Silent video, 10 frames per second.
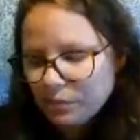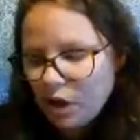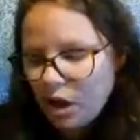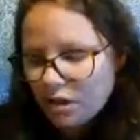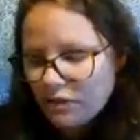
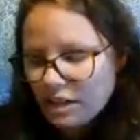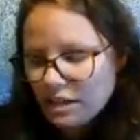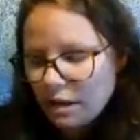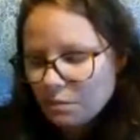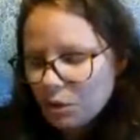All of it
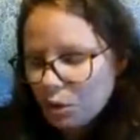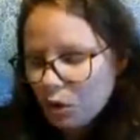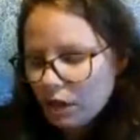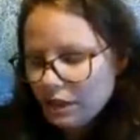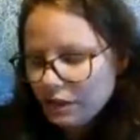allowed
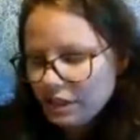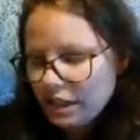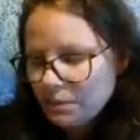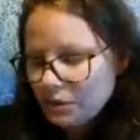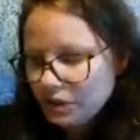McCoy and her
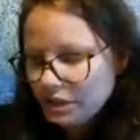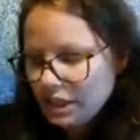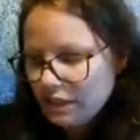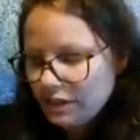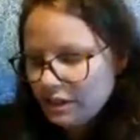team to
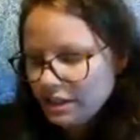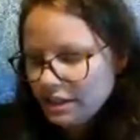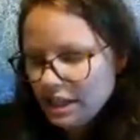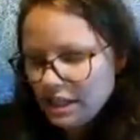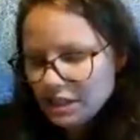receive
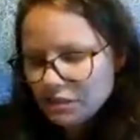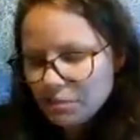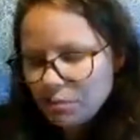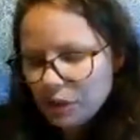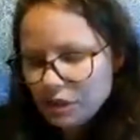instantaneous
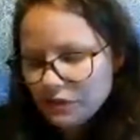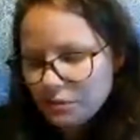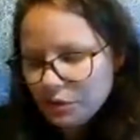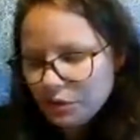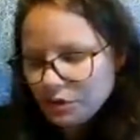reports from
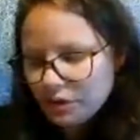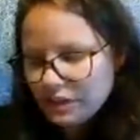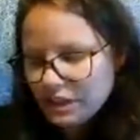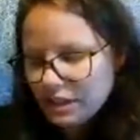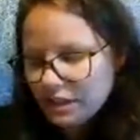news
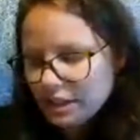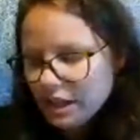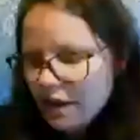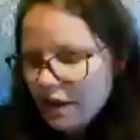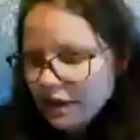services,
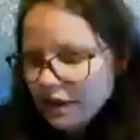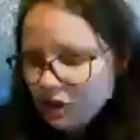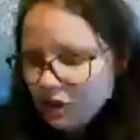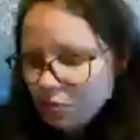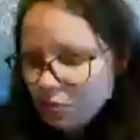
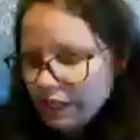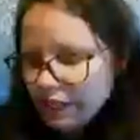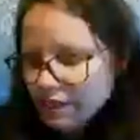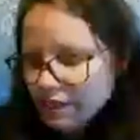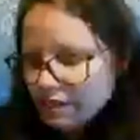financial
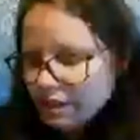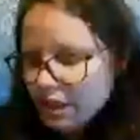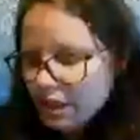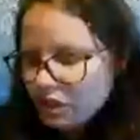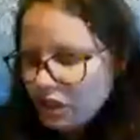markets,
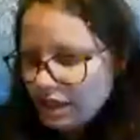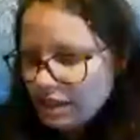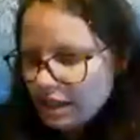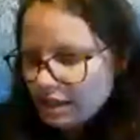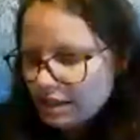
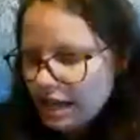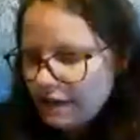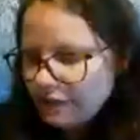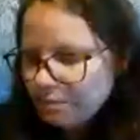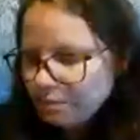GSX
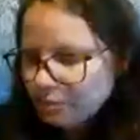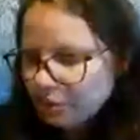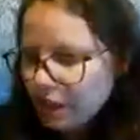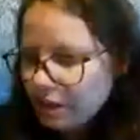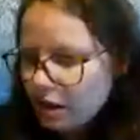staff,
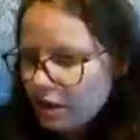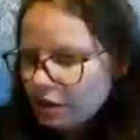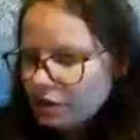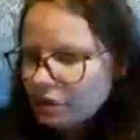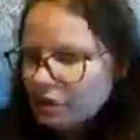and other
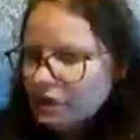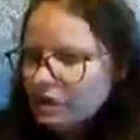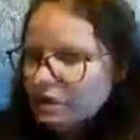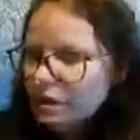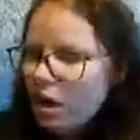
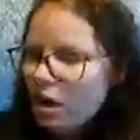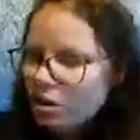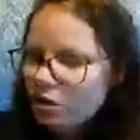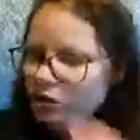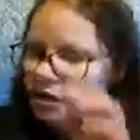sources
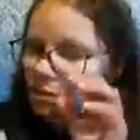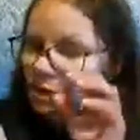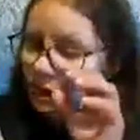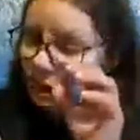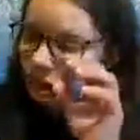all over the
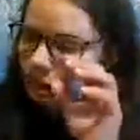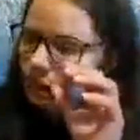planet.